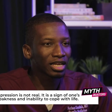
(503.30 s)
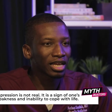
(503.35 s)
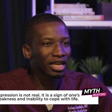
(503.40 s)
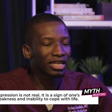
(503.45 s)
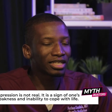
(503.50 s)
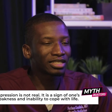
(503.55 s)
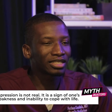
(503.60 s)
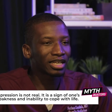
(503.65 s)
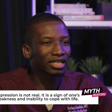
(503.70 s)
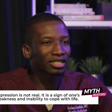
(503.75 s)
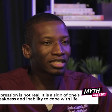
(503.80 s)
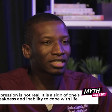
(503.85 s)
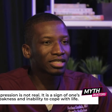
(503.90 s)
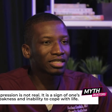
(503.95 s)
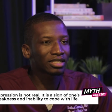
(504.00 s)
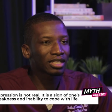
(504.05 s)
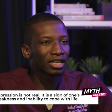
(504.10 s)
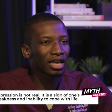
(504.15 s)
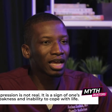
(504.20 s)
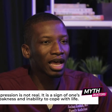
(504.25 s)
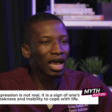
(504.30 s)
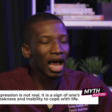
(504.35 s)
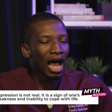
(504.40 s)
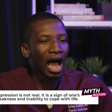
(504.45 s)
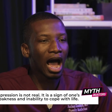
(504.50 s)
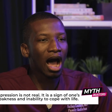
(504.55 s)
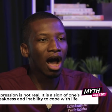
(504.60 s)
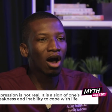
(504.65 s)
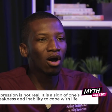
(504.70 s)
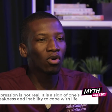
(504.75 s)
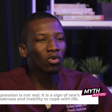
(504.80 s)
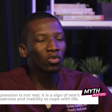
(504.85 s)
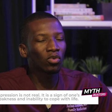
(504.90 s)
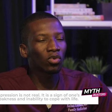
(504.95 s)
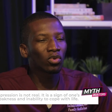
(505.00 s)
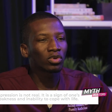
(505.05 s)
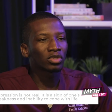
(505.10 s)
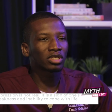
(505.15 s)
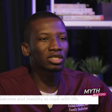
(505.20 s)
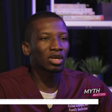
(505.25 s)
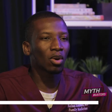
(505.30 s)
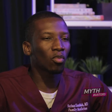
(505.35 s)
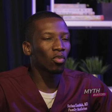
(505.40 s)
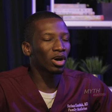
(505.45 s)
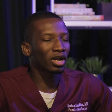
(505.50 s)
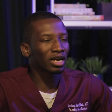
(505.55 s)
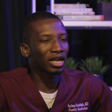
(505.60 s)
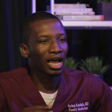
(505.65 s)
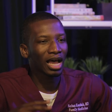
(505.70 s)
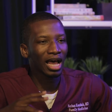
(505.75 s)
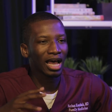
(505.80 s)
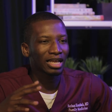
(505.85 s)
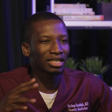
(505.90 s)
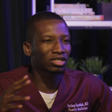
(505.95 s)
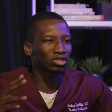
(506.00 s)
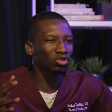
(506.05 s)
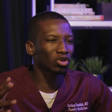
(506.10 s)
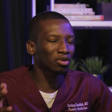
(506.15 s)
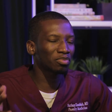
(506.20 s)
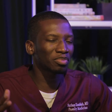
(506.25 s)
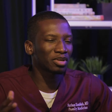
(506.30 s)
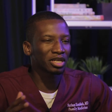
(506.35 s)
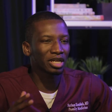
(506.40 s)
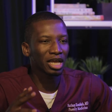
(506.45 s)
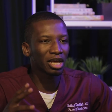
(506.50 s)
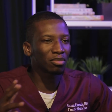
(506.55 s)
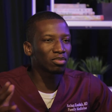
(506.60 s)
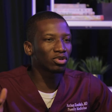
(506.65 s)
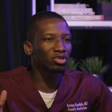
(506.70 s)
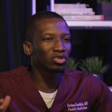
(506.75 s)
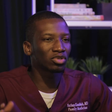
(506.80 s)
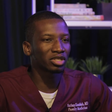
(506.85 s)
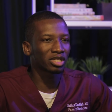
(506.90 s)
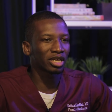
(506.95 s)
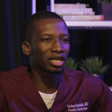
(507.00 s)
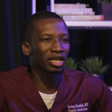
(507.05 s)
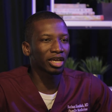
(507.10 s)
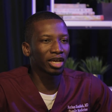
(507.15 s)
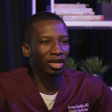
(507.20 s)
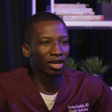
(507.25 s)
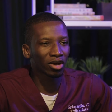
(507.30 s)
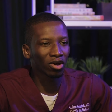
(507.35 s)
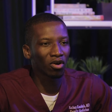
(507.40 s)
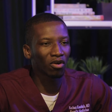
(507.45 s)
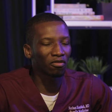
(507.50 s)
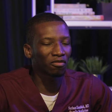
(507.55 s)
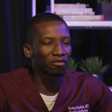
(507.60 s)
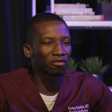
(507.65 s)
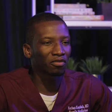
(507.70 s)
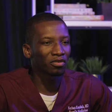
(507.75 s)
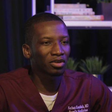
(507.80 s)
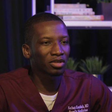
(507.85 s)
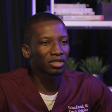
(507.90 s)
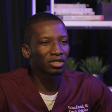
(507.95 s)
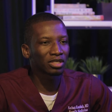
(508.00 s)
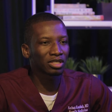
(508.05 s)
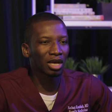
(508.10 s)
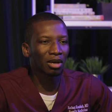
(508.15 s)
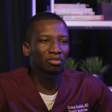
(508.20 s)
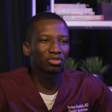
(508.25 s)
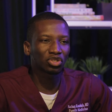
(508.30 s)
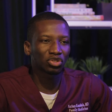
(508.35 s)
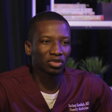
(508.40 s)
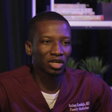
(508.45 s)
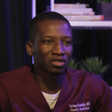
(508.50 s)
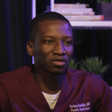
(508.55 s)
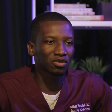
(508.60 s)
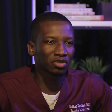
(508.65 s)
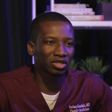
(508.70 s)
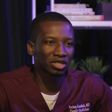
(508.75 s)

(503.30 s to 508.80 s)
It's just how someone has not been able to take care of some stressful